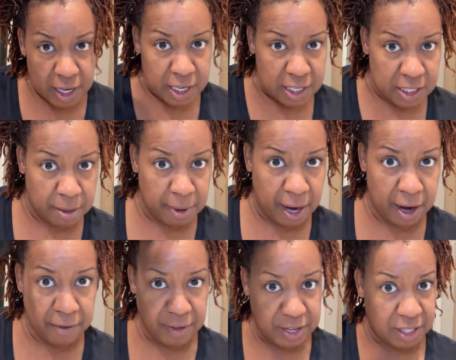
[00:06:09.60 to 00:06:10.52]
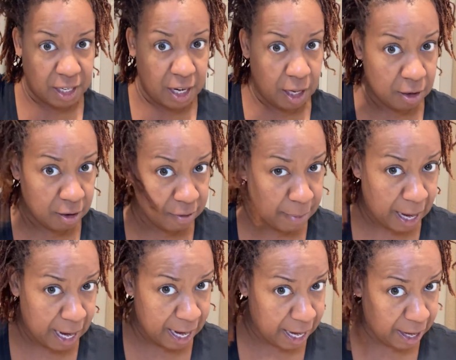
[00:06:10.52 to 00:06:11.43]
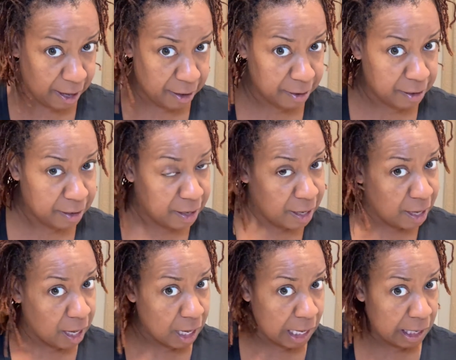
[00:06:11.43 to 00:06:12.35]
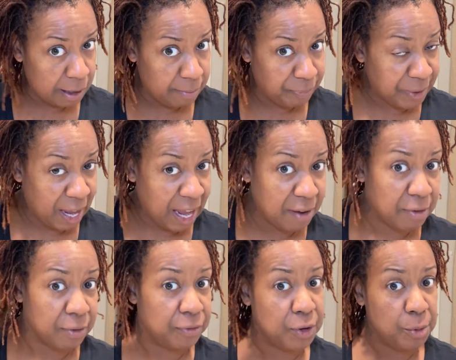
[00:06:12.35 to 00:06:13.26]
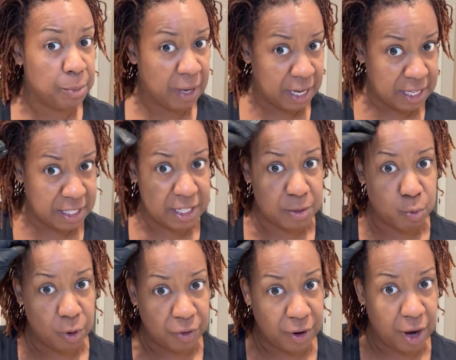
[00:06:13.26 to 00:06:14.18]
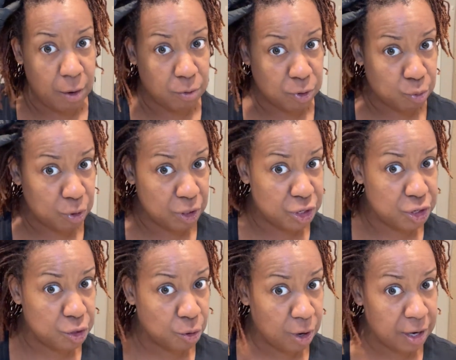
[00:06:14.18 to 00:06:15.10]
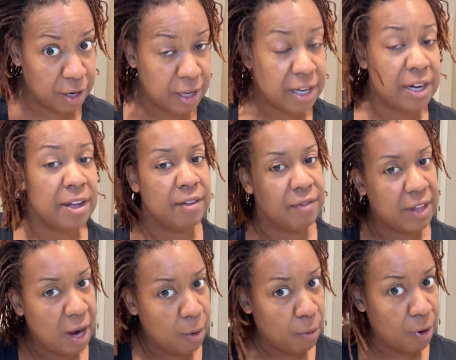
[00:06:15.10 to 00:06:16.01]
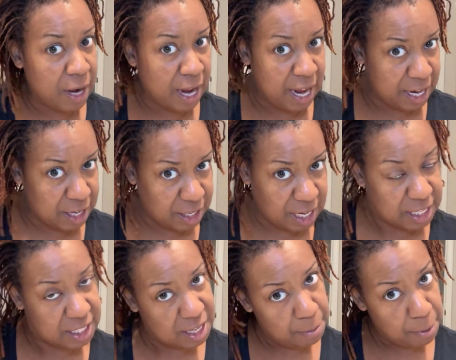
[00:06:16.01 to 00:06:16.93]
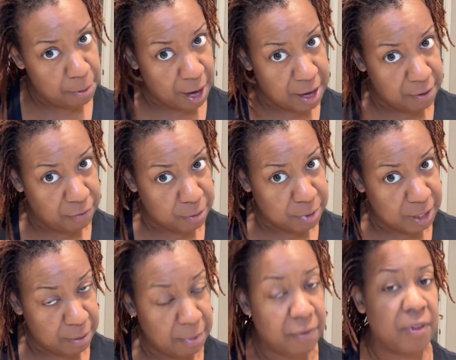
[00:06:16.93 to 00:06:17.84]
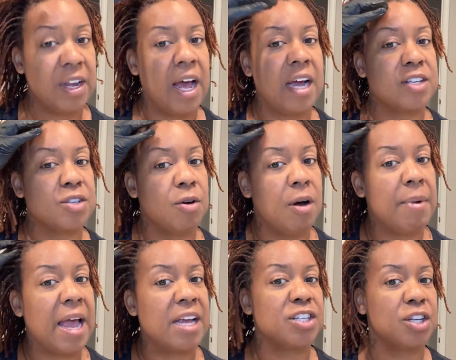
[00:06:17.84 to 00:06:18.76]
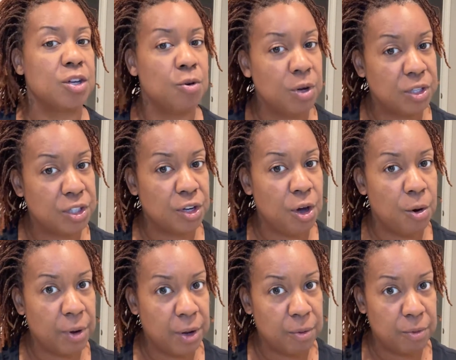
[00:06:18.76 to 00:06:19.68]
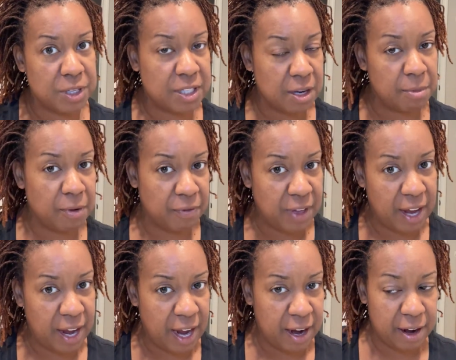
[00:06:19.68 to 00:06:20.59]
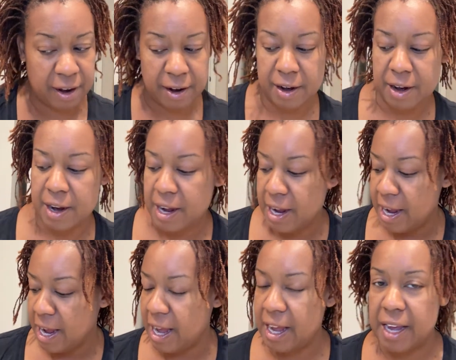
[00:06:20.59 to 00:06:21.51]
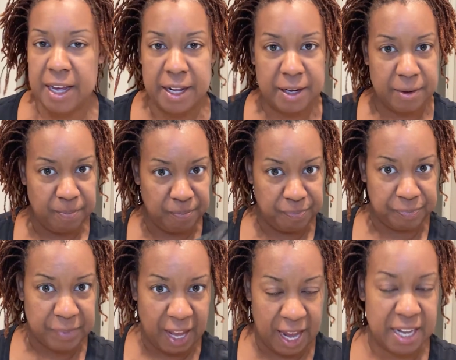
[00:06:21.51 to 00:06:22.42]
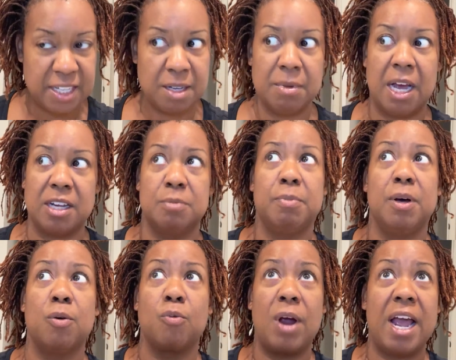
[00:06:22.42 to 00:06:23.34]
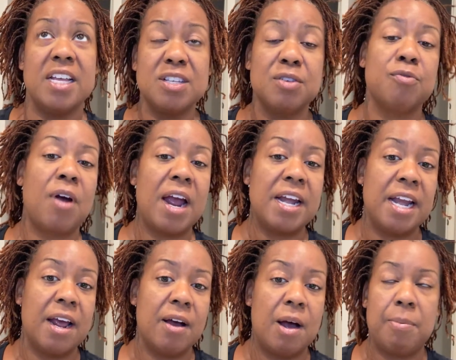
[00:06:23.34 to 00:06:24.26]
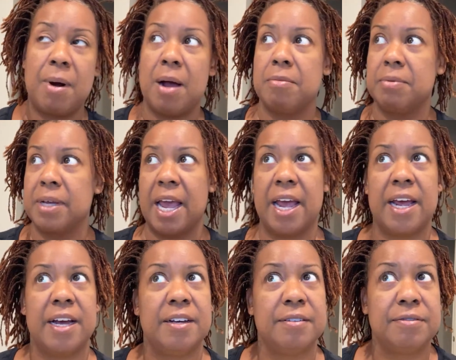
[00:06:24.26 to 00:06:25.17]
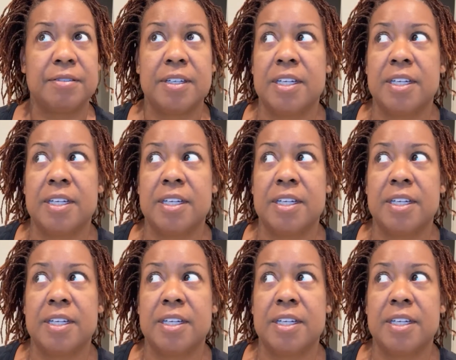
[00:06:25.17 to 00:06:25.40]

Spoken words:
some hair that's the color of my hair. I have a few places where the hair was really short that I want to that separated from some of the locks. So I'm actually going to go in with some of that hair and add some locks. But as of right now, I probably have,